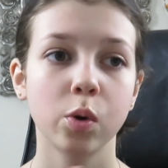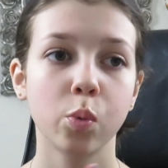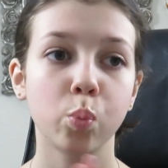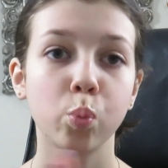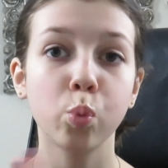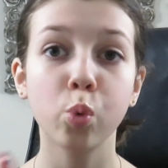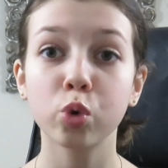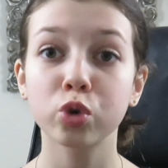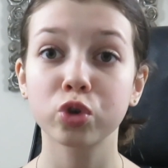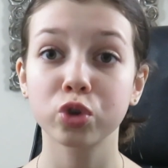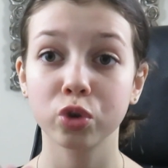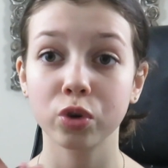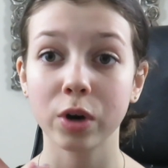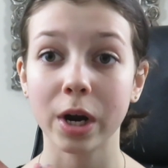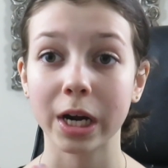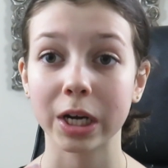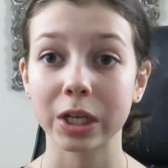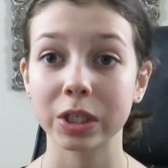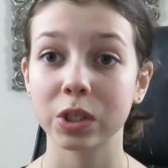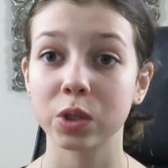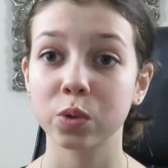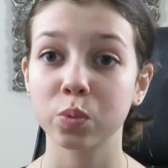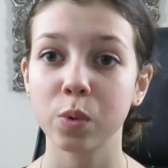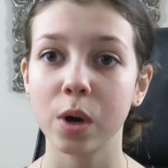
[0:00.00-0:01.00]
Water
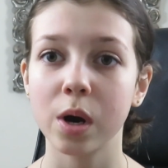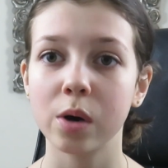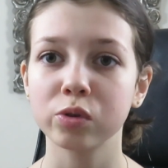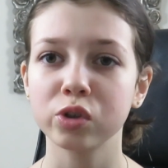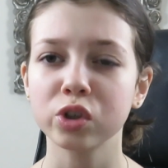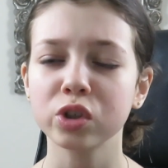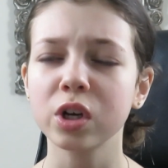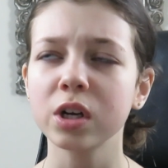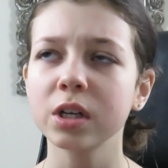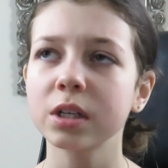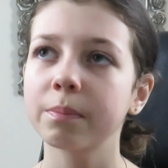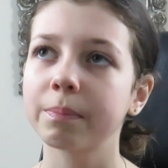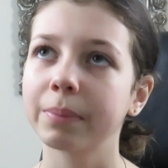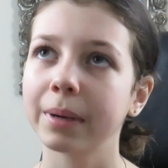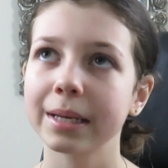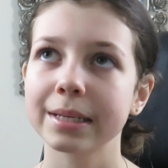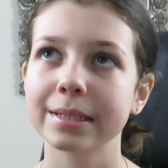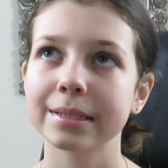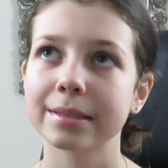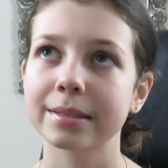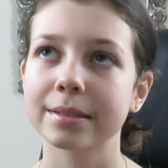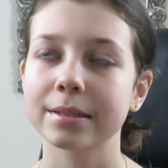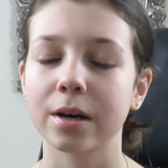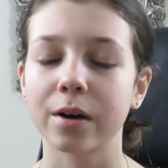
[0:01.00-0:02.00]
crackers as well, just kind of
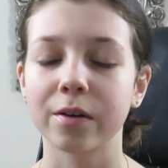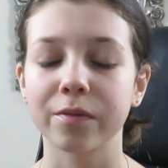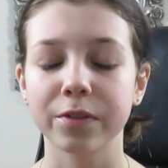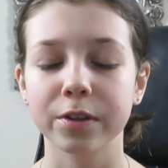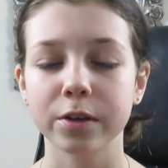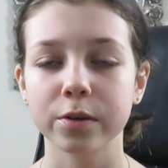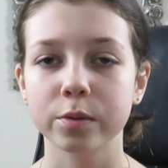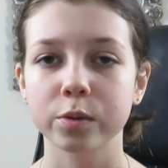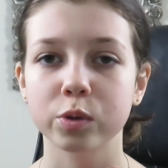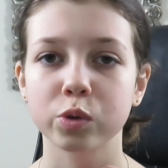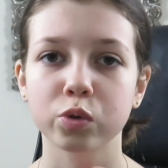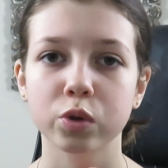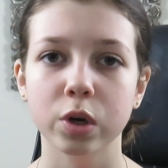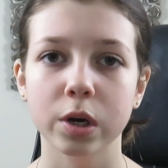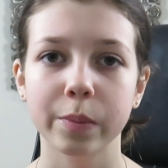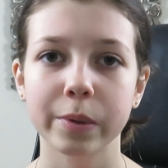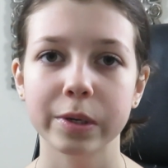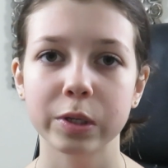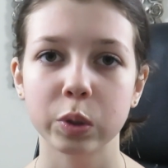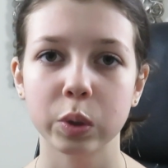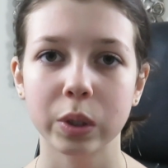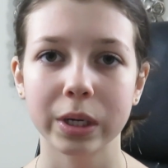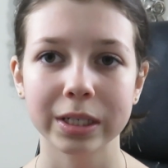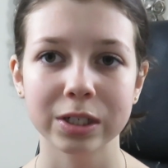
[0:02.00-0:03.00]
plain stuff that you can try
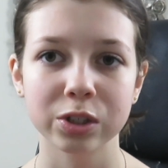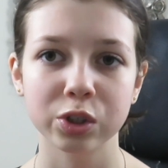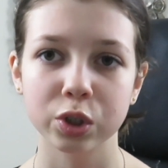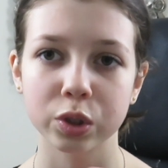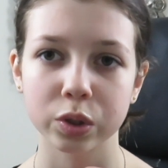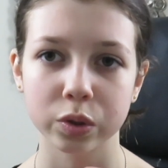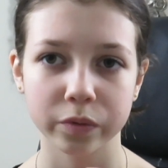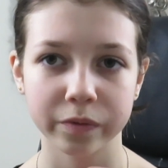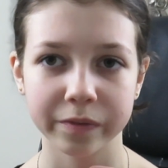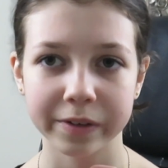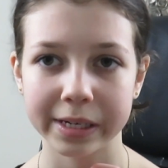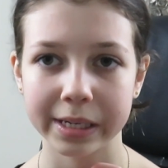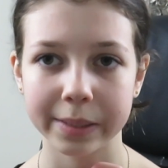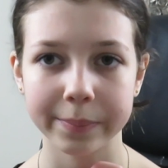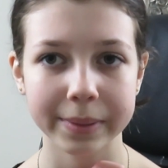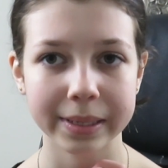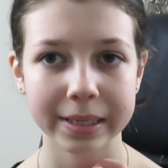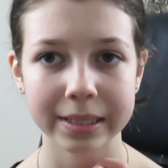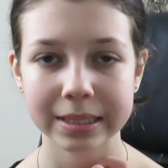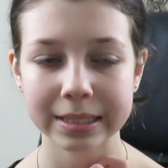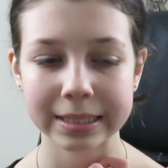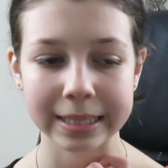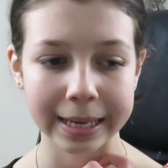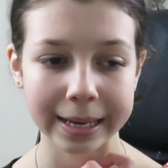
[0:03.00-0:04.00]
when you're anxious or feeling a
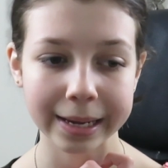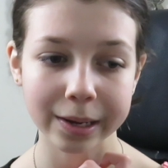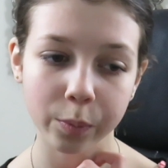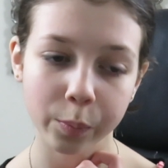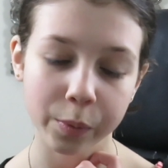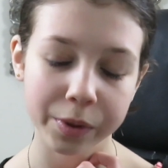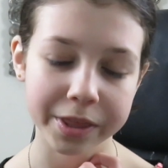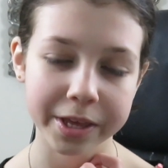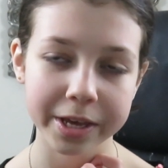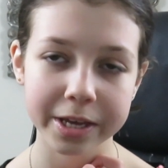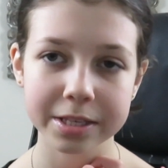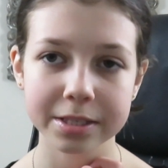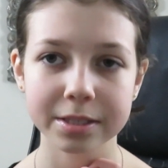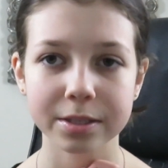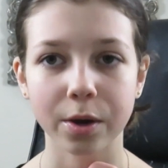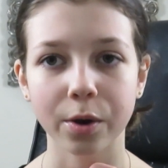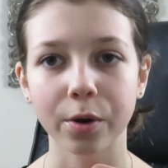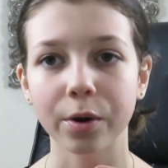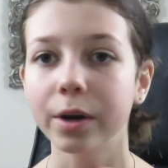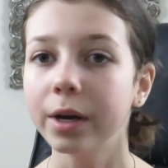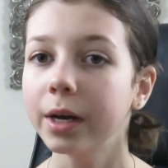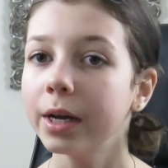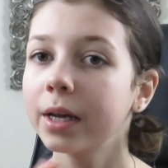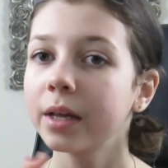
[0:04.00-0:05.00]
bit sick with it,
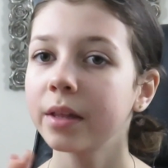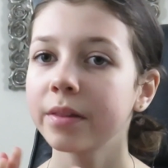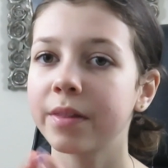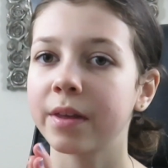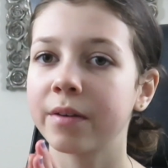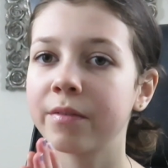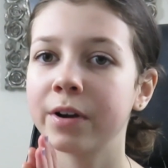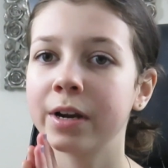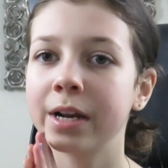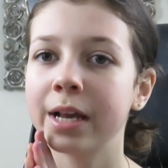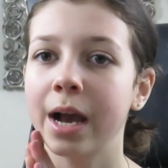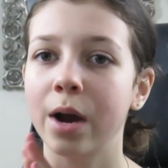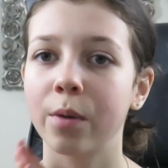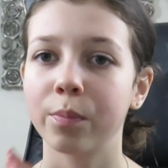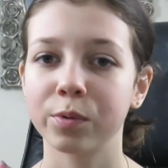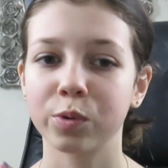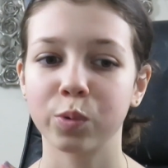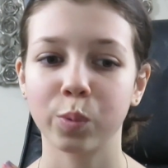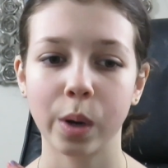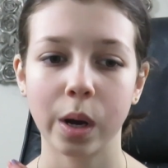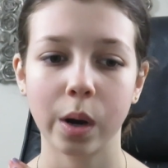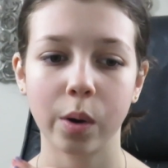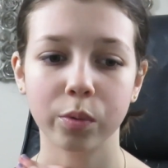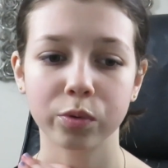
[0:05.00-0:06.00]
so they really help
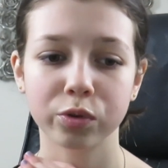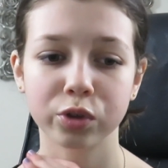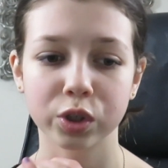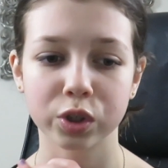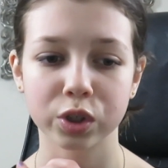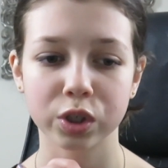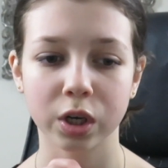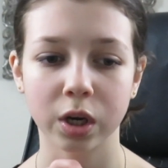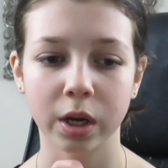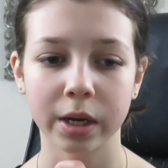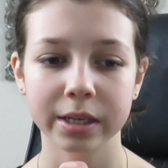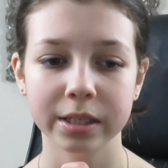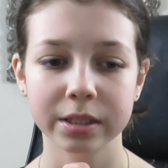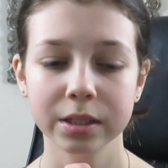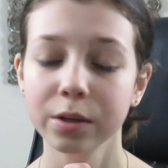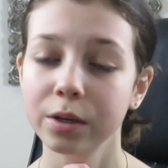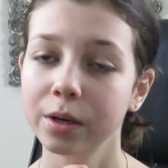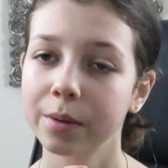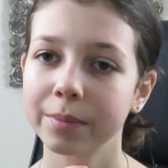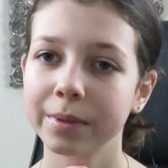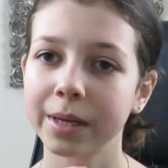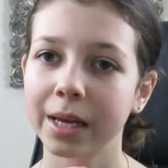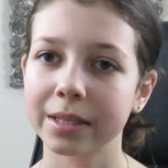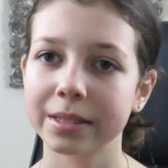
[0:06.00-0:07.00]
as well, just to
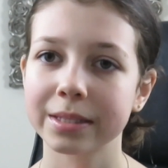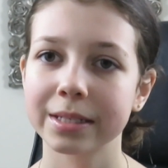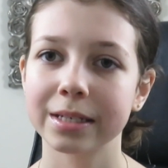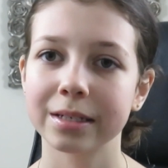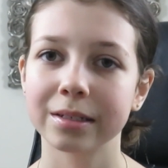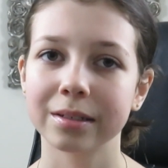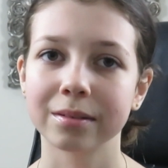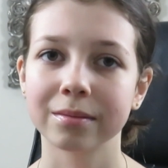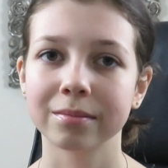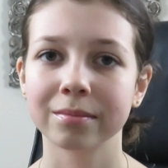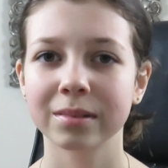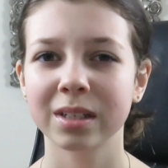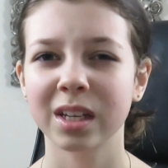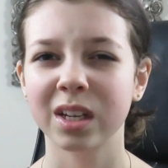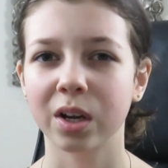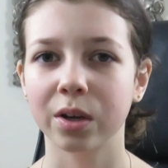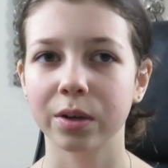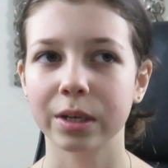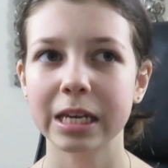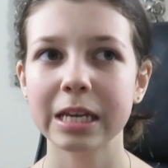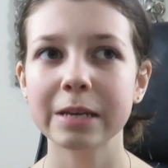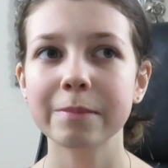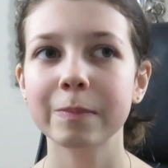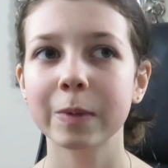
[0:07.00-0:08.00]
soak up the acid and, you
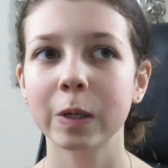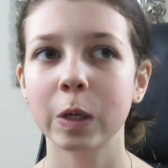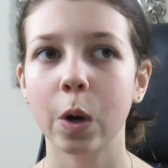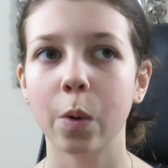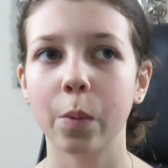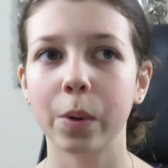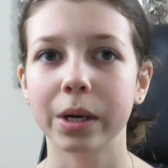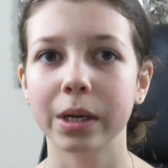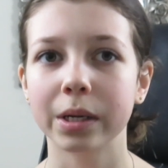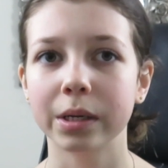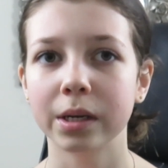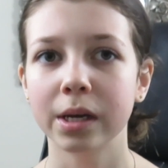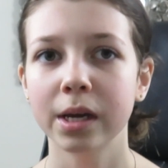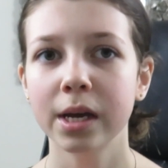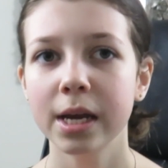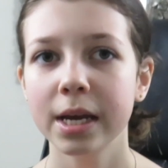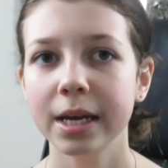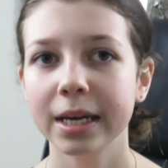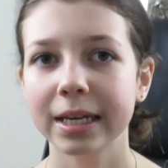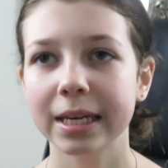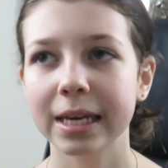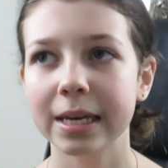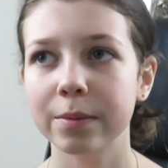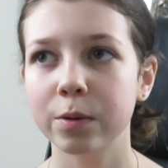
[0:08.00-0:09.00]
know, keep you going and
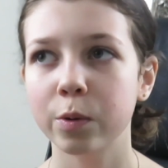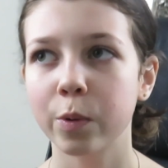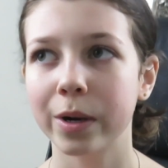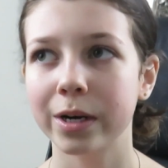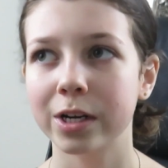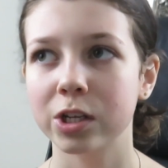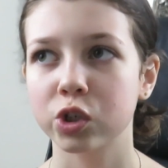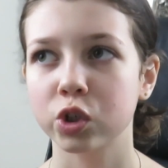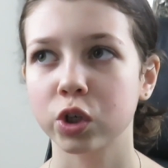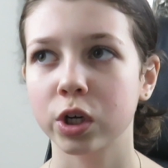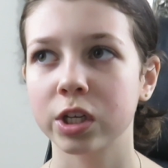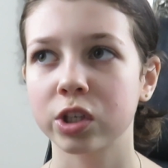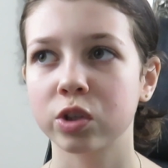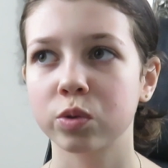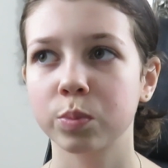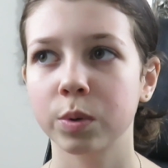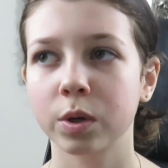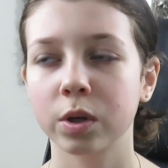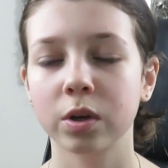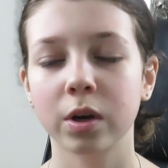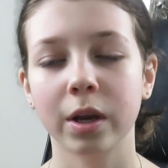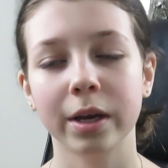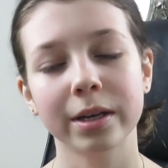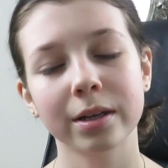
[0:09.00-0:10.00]
keep you energized,
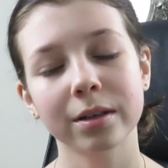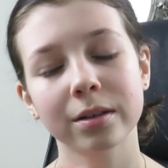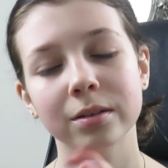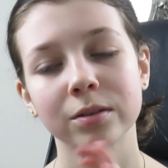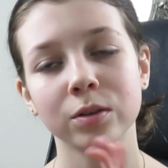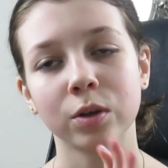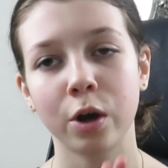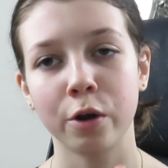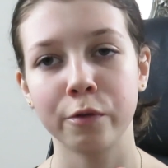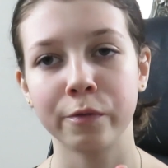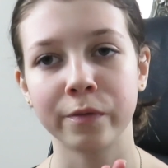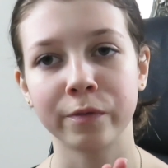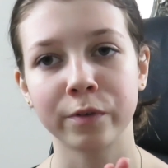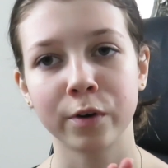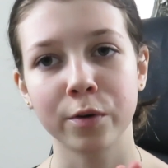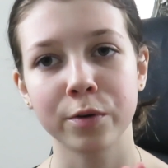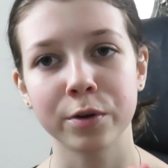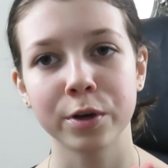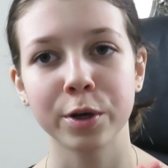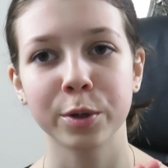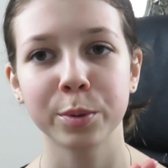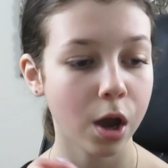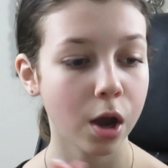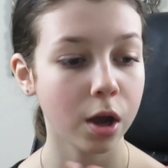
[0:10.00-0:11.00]
but not overflow
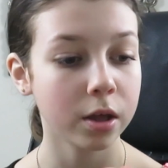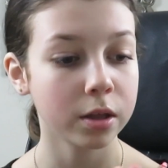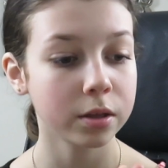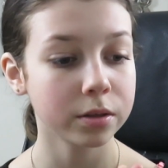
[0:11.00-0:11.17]
you.